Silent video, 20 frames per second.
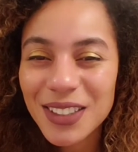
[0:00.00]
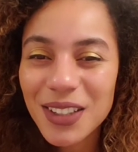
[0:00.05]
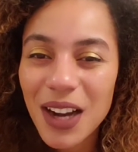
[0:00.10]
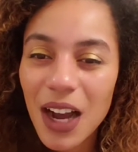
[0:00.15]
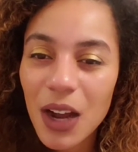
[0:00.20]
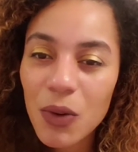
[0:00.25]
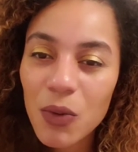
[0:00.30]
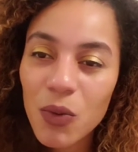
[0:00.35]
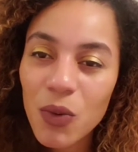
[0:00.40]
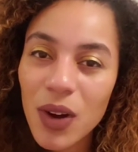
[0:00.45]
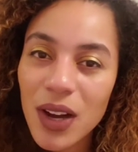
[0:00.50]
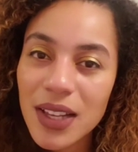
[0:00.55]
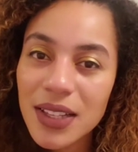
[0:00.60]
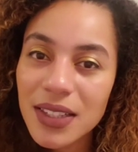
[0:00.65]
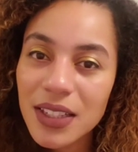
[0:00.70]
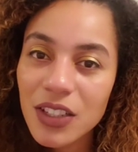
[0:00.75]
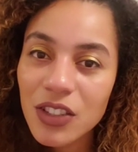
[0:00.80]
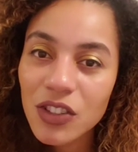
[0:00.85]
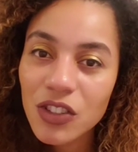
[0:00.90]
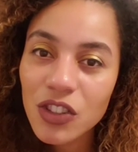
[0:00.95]
I
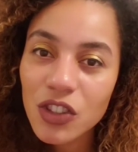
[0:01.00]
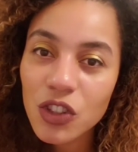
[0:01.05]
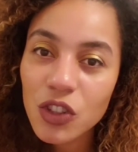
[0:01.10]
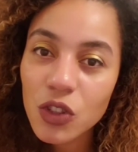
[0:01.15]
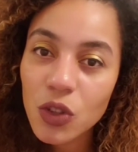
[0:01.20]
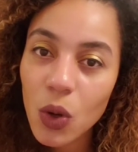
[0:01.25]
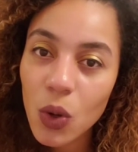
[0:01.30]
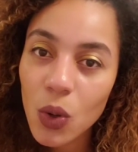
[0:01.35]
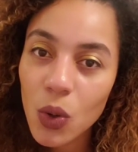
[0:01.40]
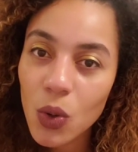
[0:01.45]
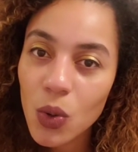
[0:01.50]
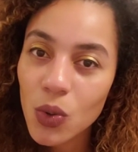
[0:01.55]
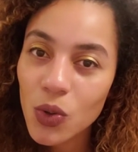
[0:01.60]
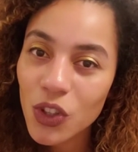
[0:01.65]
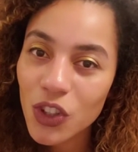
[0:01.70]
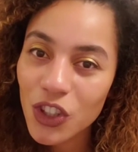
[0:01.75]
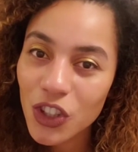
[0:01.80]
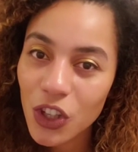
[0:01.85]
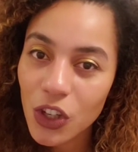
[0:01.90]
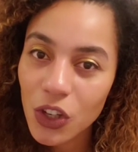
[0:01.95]
wasn't so
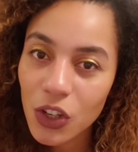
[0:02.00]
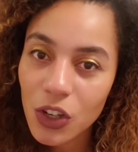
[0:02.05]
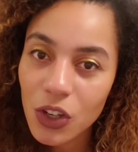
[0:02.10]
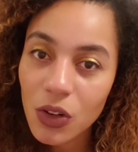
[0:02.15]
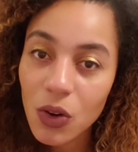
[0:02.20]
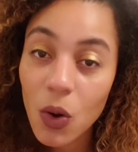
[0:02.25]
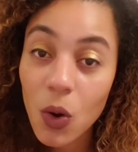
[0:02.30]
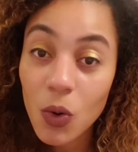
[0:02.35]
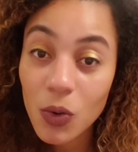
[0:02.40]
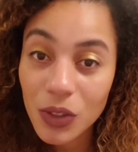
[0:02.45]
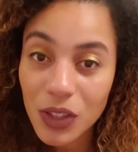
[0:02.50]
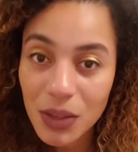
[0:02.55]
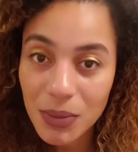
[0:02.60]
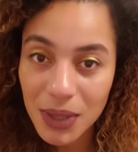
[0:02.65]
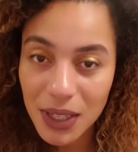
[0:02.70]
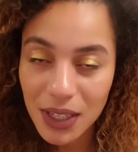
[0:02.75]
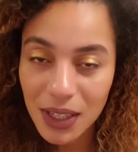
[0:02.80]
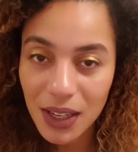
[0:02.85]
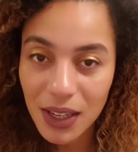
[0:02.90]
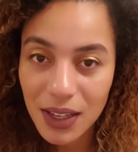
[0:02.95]
sure, only
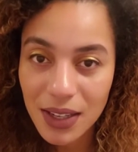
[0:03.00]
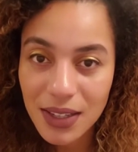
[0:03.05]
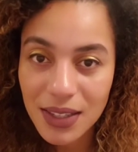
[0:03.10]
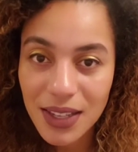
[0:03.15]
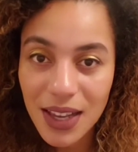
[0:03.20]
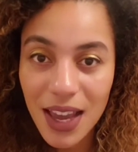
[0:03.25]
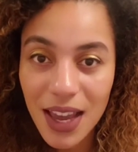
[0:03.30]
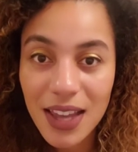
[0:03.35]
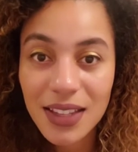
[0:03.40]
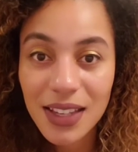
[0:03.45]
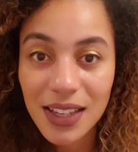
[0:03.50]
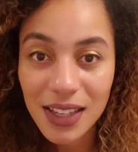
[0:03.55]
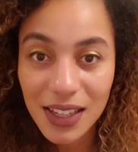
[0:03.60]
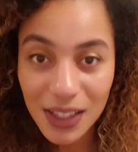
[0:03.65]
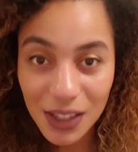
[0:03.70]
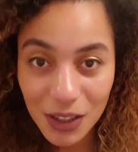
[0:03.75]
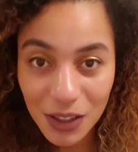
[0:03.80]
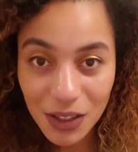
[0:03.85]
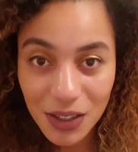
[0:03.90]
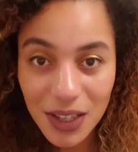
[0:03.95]
because, and
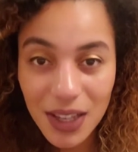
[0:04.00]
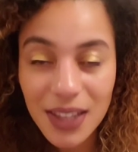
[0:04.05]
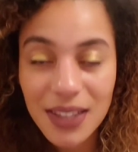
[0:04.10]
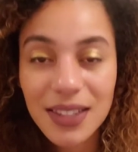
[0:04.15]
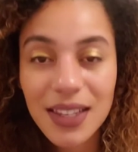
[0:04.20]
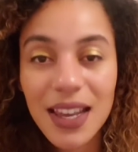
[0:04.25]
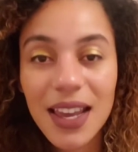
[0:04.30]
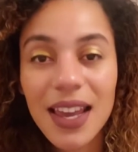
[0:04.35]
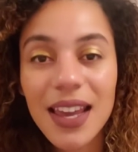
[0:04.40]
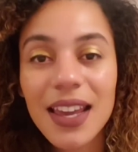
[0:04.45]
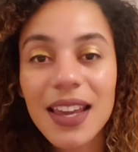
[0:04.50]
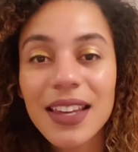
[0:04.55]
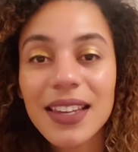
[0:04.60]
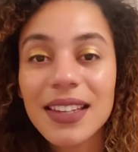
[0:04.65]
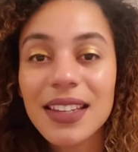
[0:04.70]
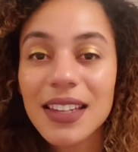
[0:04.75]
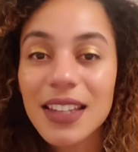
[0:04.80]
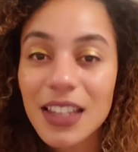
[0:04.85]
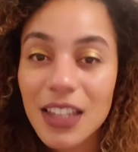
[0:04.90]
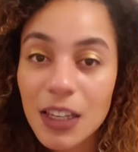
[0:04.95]
here is a
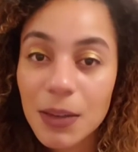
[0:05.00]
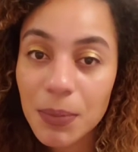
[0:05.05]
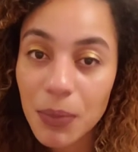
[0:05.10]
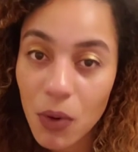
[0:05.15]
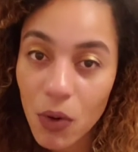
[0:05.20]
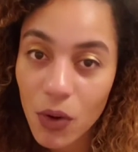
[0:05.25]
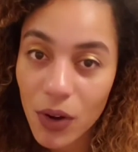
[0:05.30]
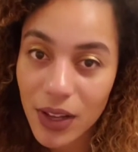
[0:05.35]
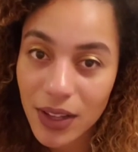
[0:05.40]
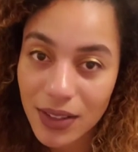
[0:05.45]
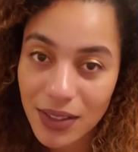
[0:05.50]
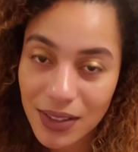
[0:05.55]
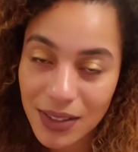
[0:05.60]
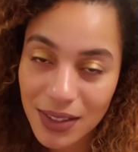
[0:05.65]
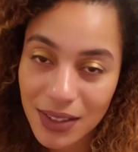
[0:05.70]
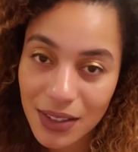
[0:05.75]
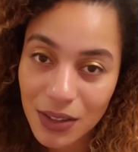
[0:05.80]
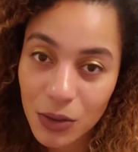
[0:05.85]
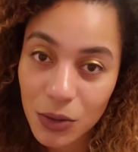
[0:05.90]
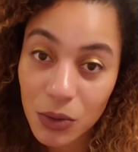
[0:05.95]
key point
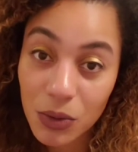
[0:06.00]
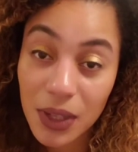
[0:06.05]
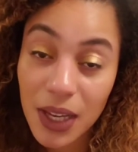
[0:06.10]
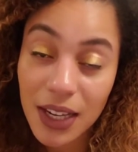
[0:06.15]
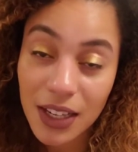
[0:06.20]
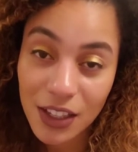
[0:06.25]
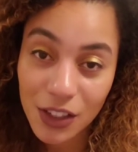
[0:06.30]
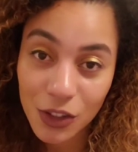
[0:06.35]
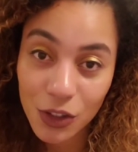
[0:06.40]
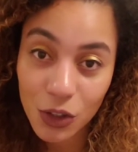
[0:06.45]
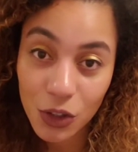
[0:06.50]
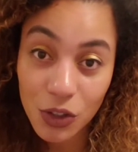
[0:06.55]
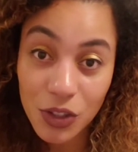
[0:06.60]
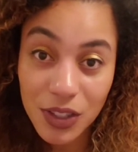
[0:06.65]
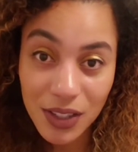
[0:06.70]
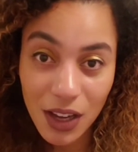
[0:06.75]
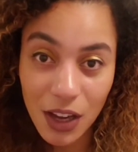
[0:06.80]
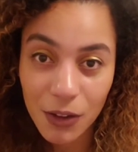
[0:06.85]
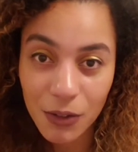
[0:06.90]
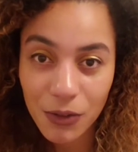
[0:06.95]
into getting your
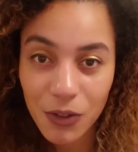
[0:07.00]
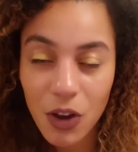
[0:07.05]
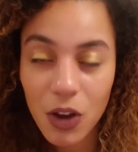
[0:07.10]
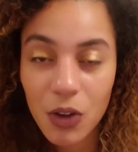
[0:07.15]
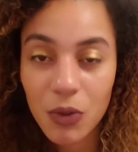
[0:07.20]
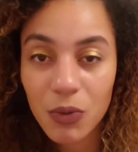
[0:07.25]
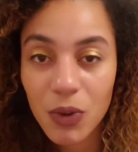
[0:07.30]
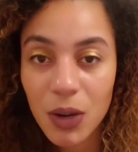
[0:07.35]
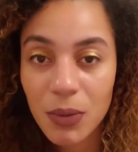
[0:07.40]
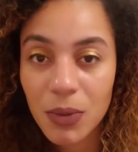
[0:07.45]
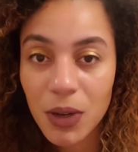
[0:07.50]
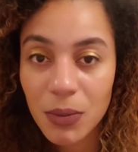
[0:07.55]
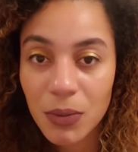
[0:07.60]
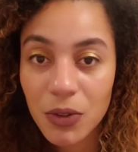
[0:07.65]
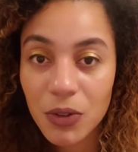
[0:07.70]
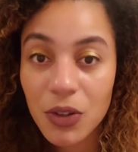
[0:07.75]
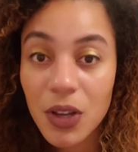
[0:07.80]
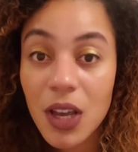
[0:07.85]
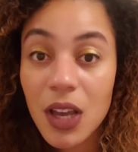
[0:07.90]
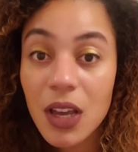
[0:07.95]
stuff on
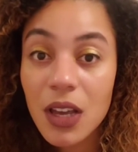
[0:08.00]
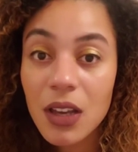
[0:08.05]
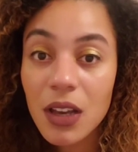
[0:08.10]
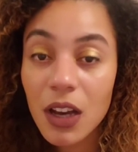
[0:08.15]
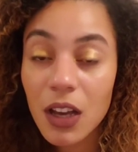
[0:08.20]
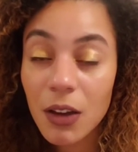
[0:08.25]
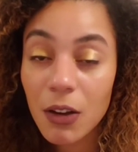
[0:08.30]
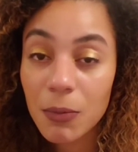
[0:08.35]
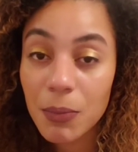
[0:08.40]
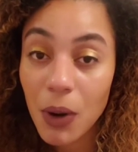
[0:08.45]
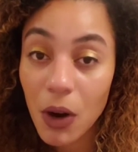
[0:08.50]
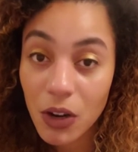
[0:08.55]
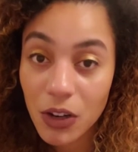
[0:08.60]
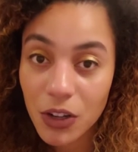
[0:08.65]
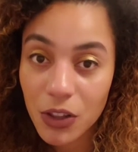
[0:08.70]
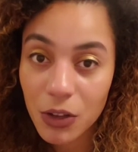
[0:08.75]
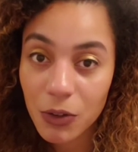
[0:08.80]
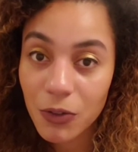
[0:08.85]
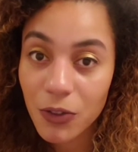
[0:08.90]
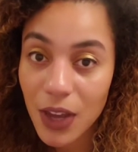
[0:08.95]
Redbubble, part
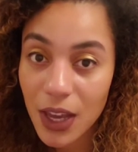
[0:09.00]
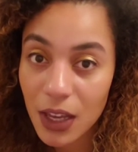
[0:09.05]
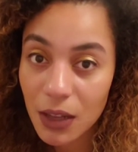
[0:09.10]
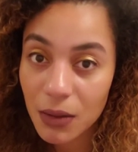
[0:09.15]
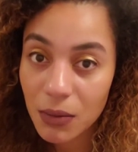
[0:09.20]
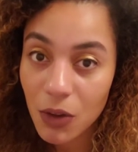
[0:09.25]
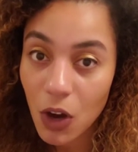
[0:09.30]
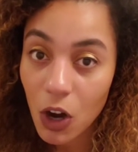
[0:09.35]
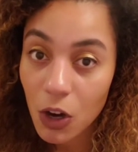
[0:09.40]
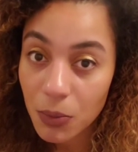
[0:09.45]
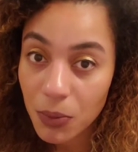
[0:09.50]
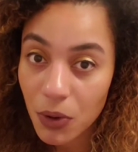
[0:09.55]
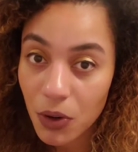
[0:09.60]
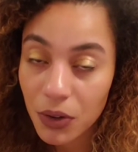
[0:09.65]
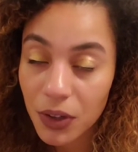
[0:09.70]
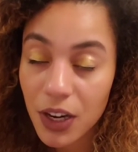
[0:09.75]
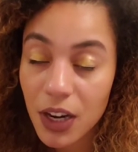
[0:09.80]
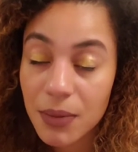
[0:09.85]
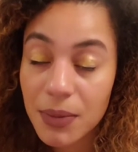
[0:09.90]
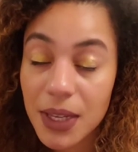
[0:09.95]
of the fan art
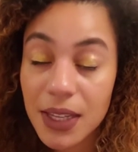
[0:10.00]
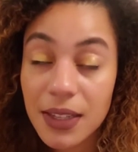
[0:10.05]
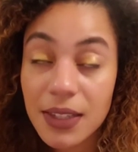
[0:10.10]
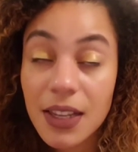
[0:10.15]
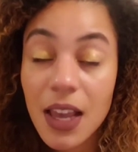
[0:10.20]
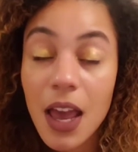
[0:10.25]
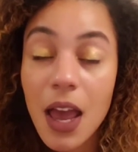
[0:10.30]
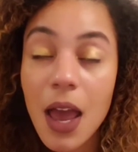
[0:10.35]
program, is